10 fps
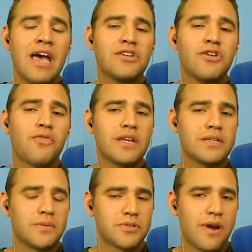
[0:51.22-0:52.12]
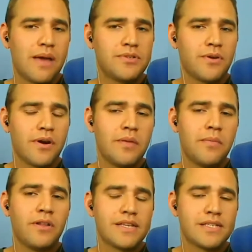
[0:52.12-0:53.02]
Don't forget to subscribe to our
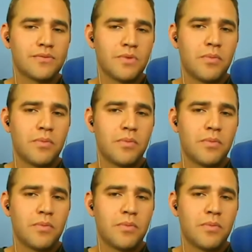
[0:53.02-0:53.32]
email list.